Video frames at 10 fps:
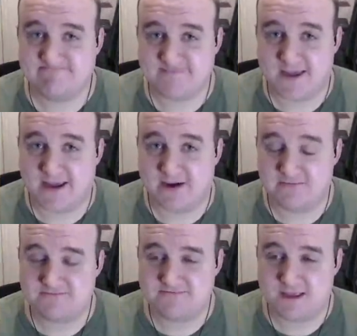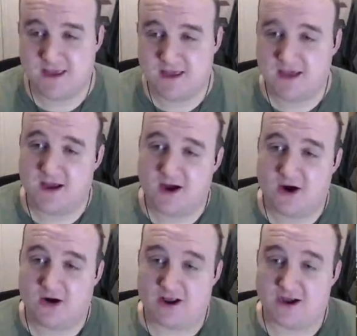There you go.
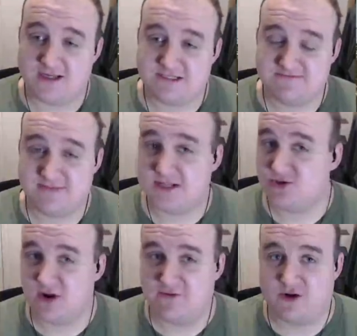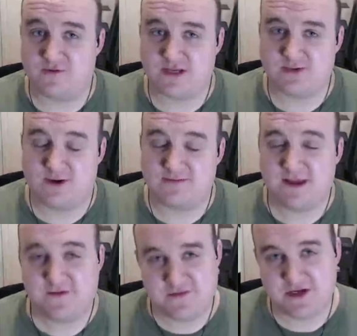Alright guys, that's all I've got for this one.
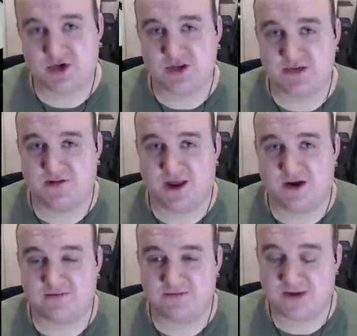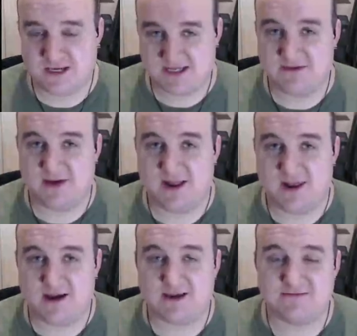If you've enjoyed this video, please leave it a
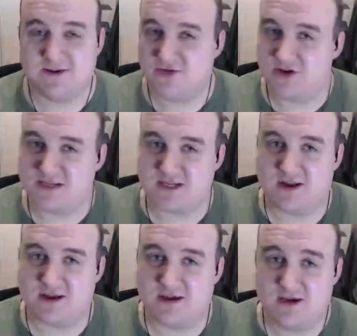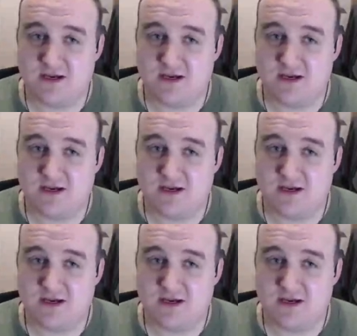like, if not a dislike.